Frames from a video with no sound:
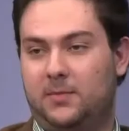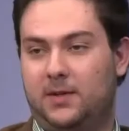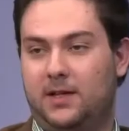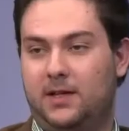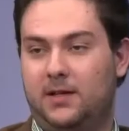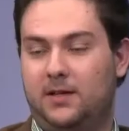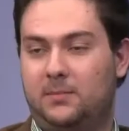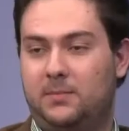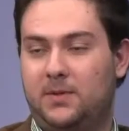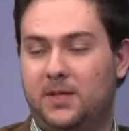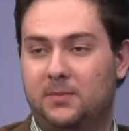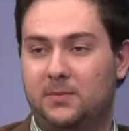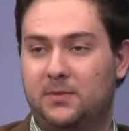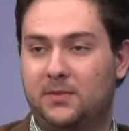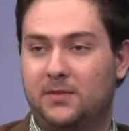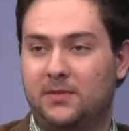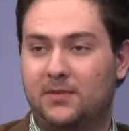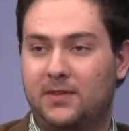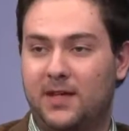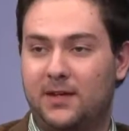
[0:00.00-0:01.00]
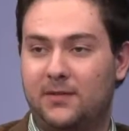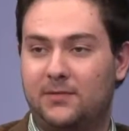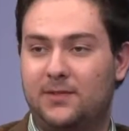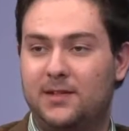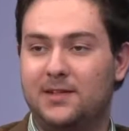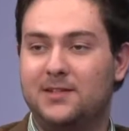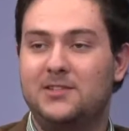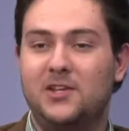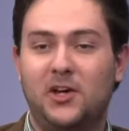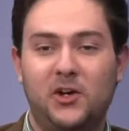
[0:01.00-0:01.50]
be people's
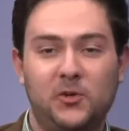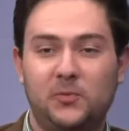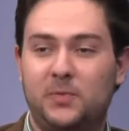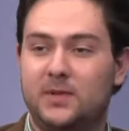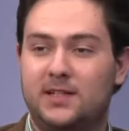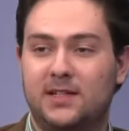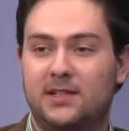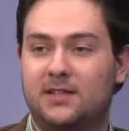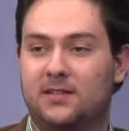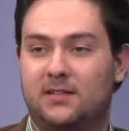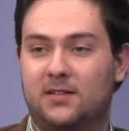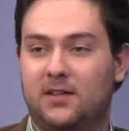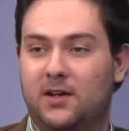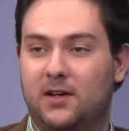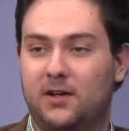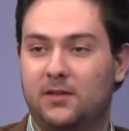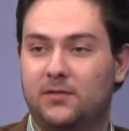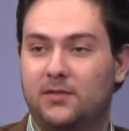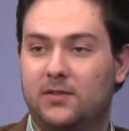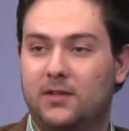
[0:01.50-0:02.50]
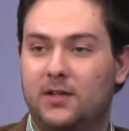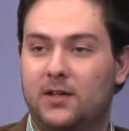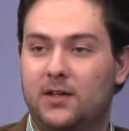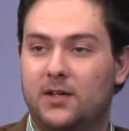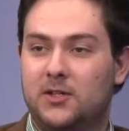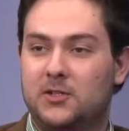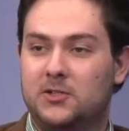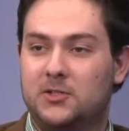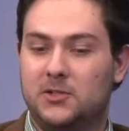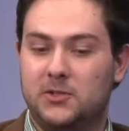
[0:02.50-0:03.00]
safety. Nobody deserves
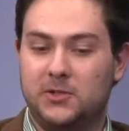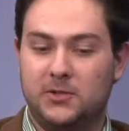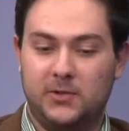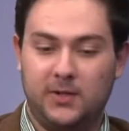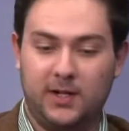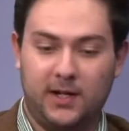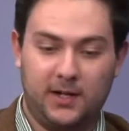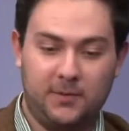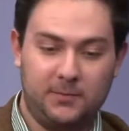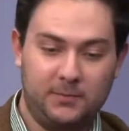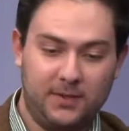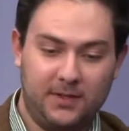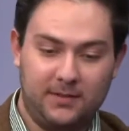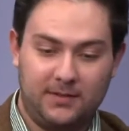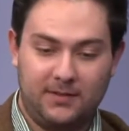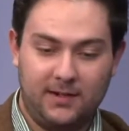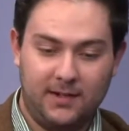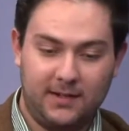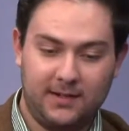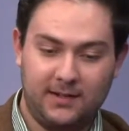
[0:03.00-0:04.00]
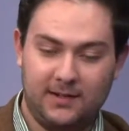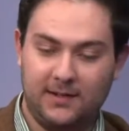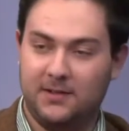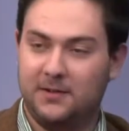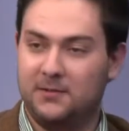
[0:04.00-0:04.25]
to uh, be stuck in an